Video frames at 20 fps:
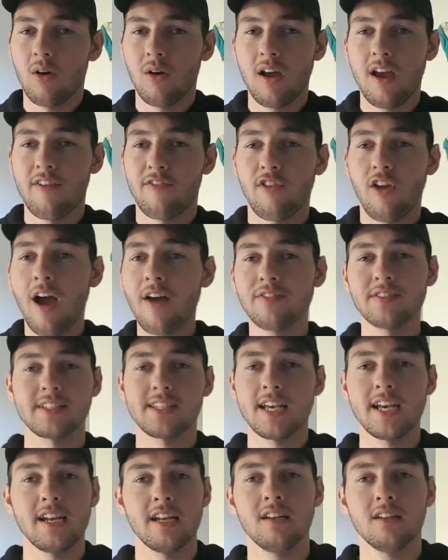If you haven't
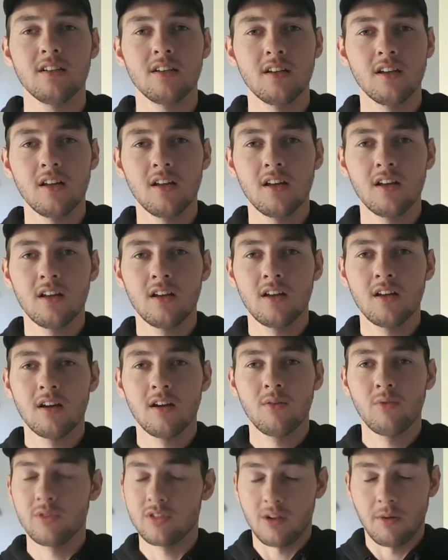seen it,
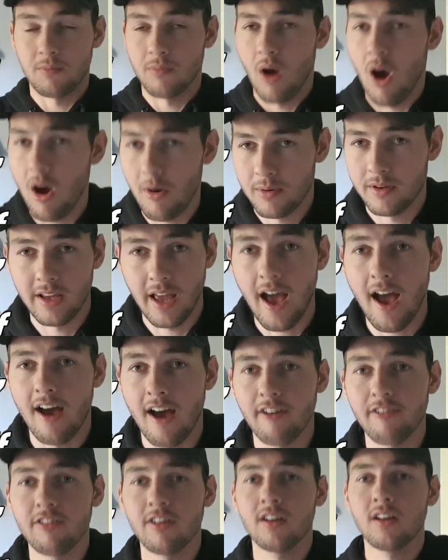which I'm hoping you
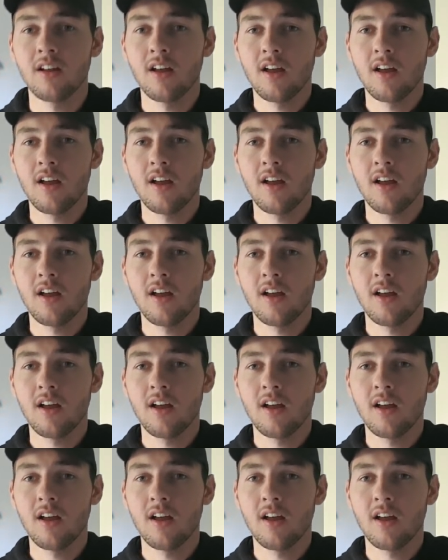have,